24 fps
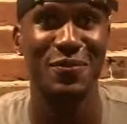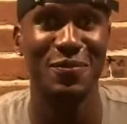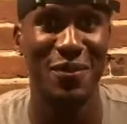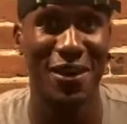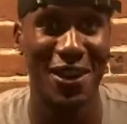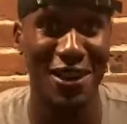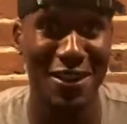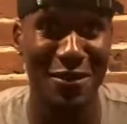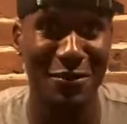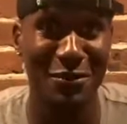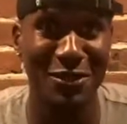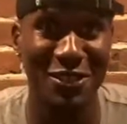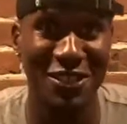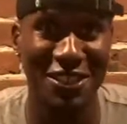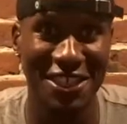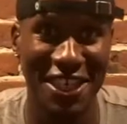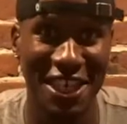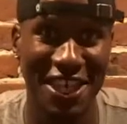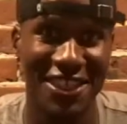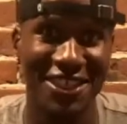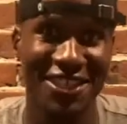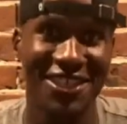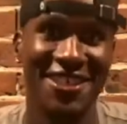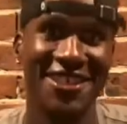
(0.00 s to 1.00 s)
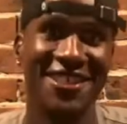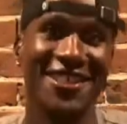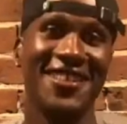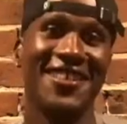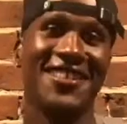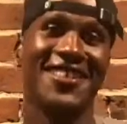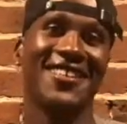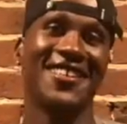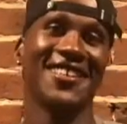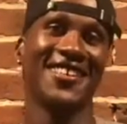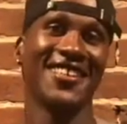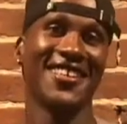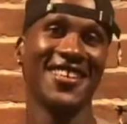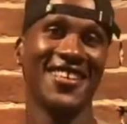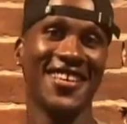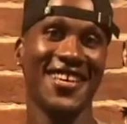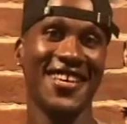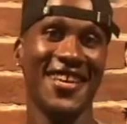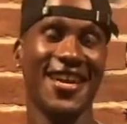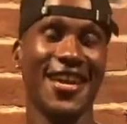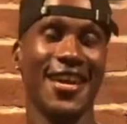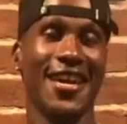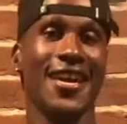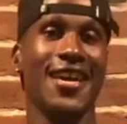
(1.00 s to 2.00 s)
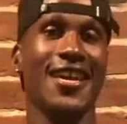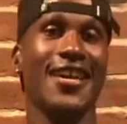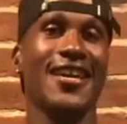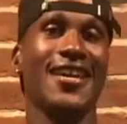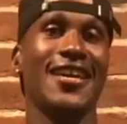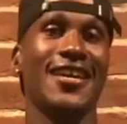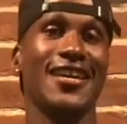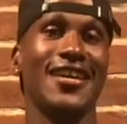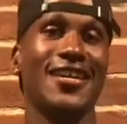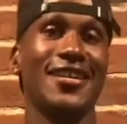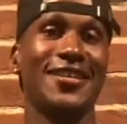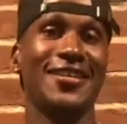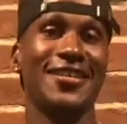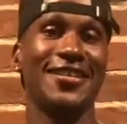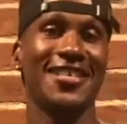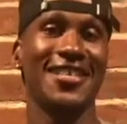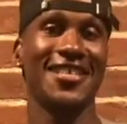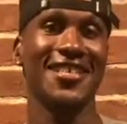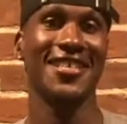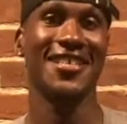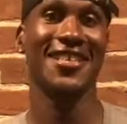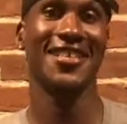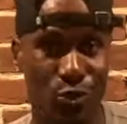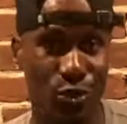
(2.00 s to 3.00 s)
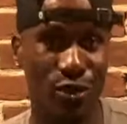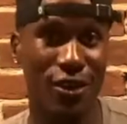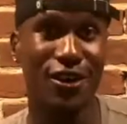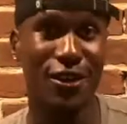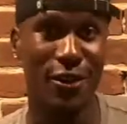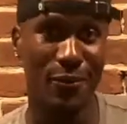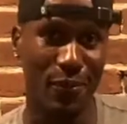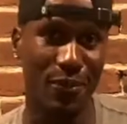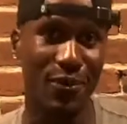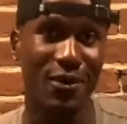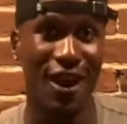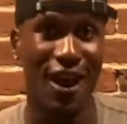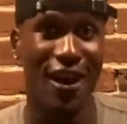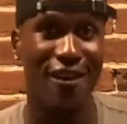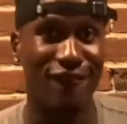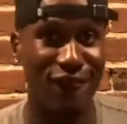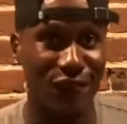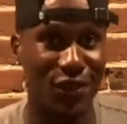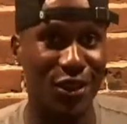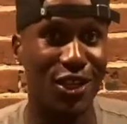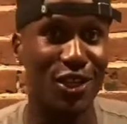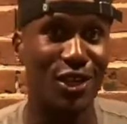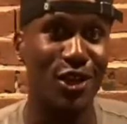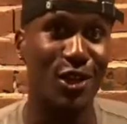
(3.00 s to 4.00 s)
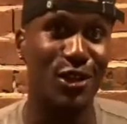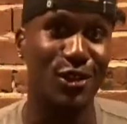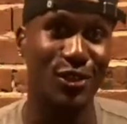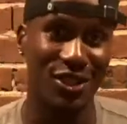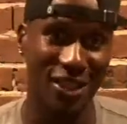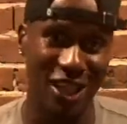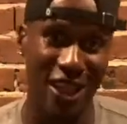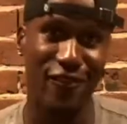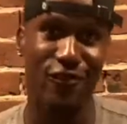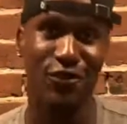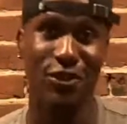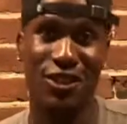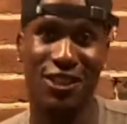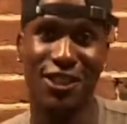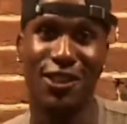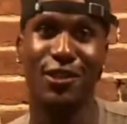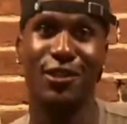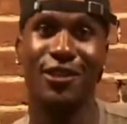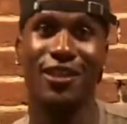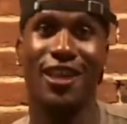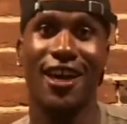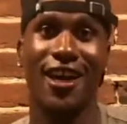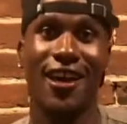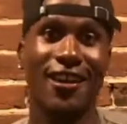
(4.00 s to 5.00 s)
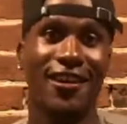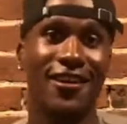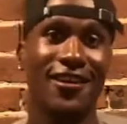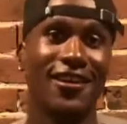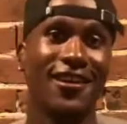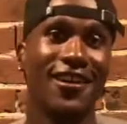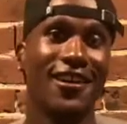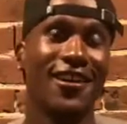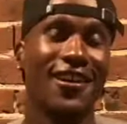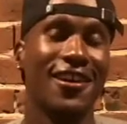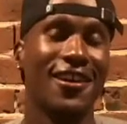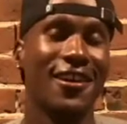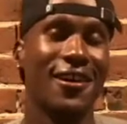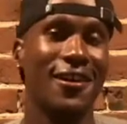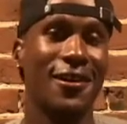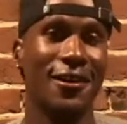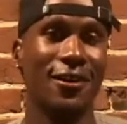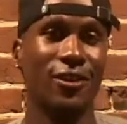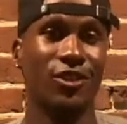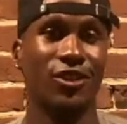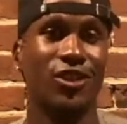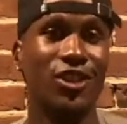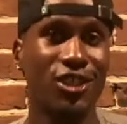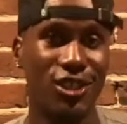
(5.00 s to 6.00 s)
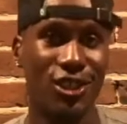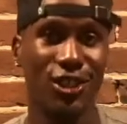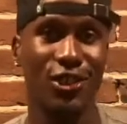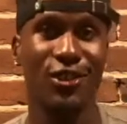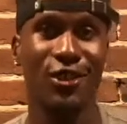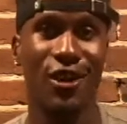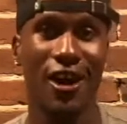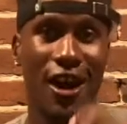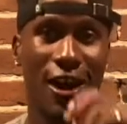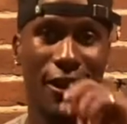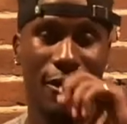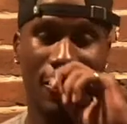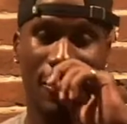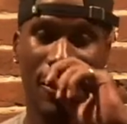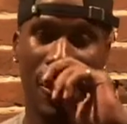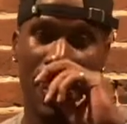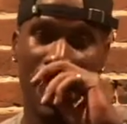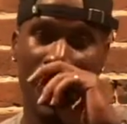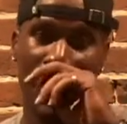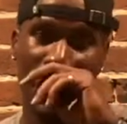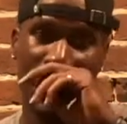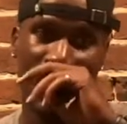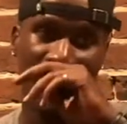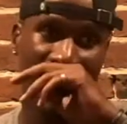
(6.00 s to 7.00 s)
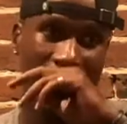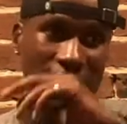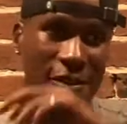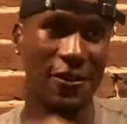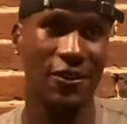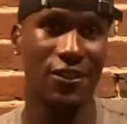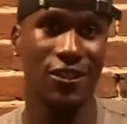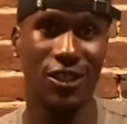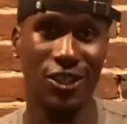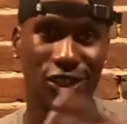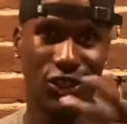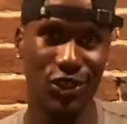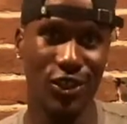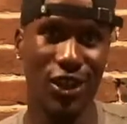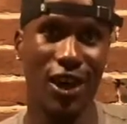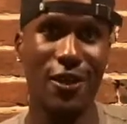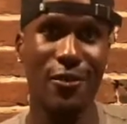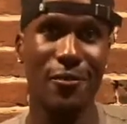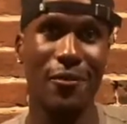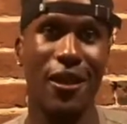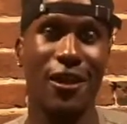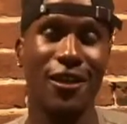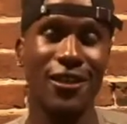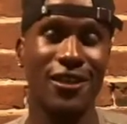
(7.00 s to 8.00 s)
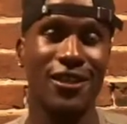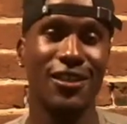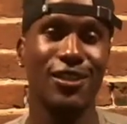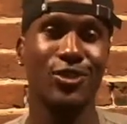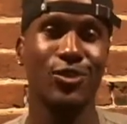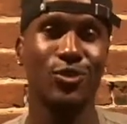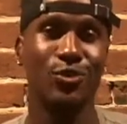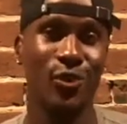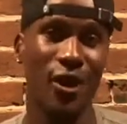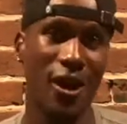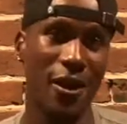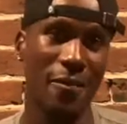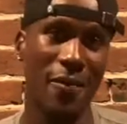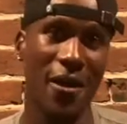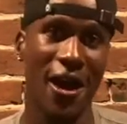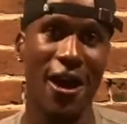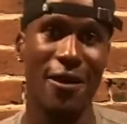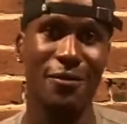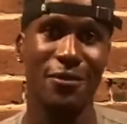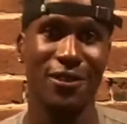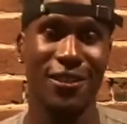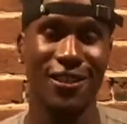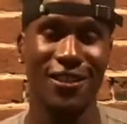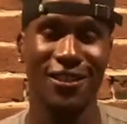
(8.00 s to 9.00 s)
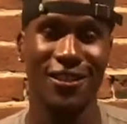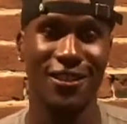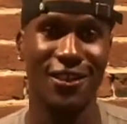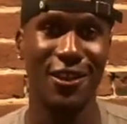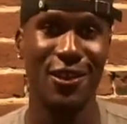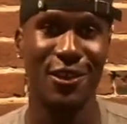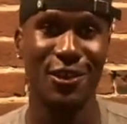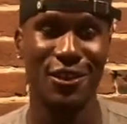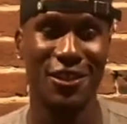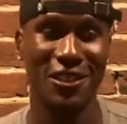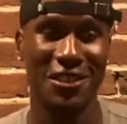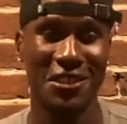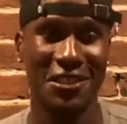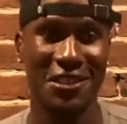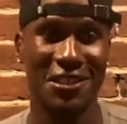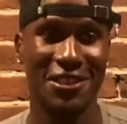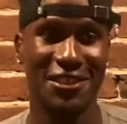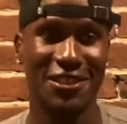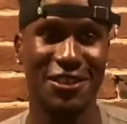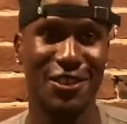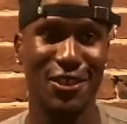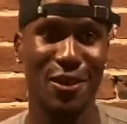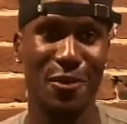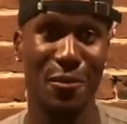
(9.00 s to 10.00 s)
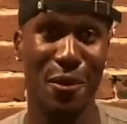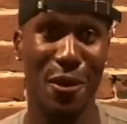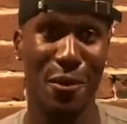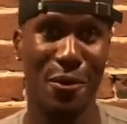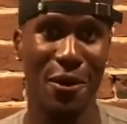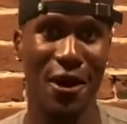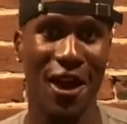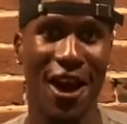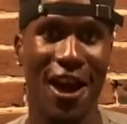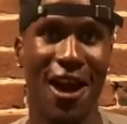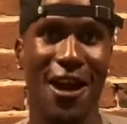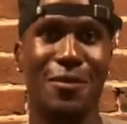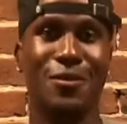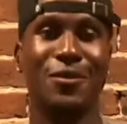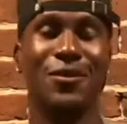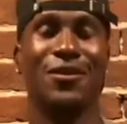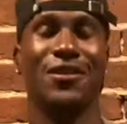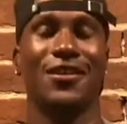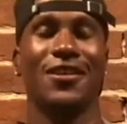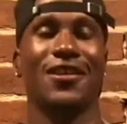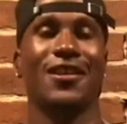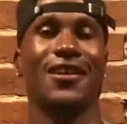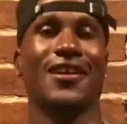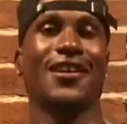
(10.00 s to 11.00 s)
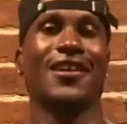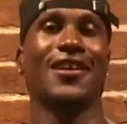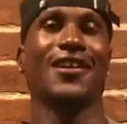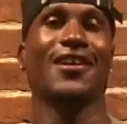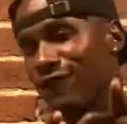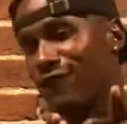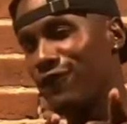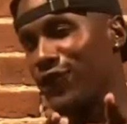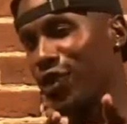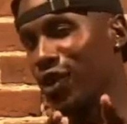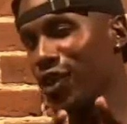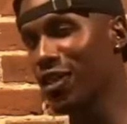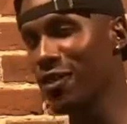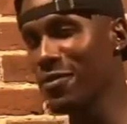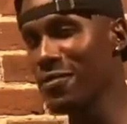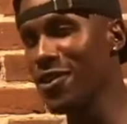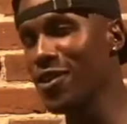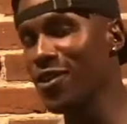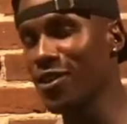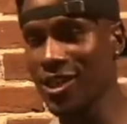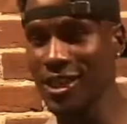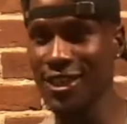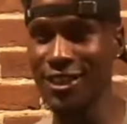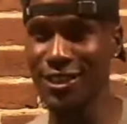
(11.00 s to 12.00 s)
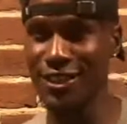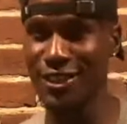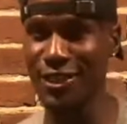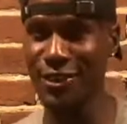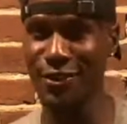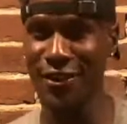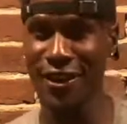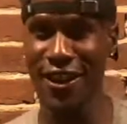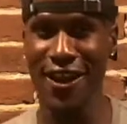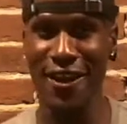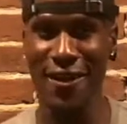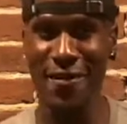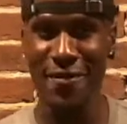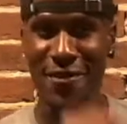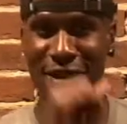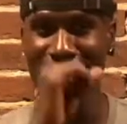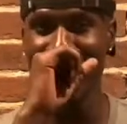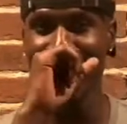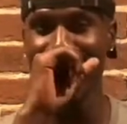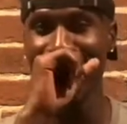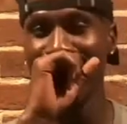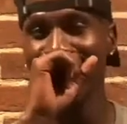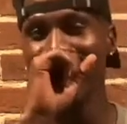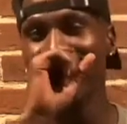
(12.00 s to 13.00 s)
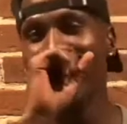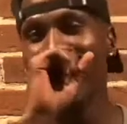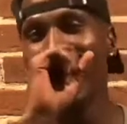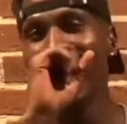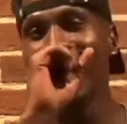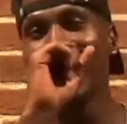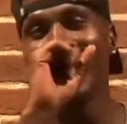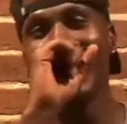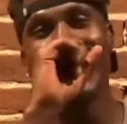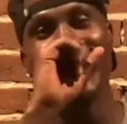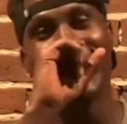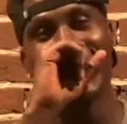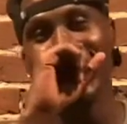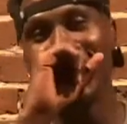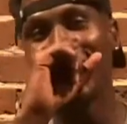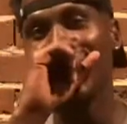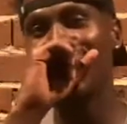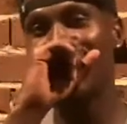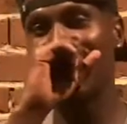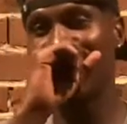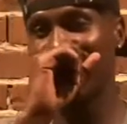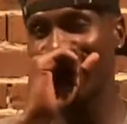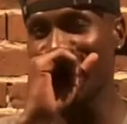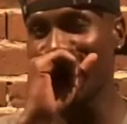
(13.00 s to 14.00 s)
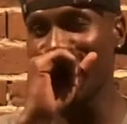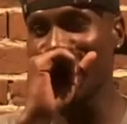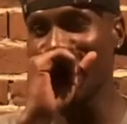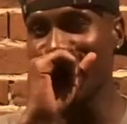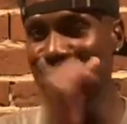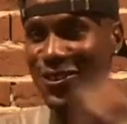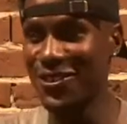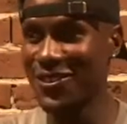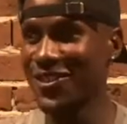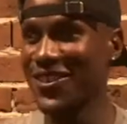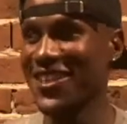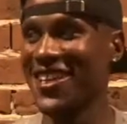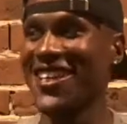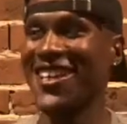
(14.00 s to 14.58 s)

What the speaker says: My name is Nelly, and I will put out videos every single day, teaching you how to code, teaching you how to make these web apps and all these, mobile apps. Follow me on Instagram, Nelly Sugu.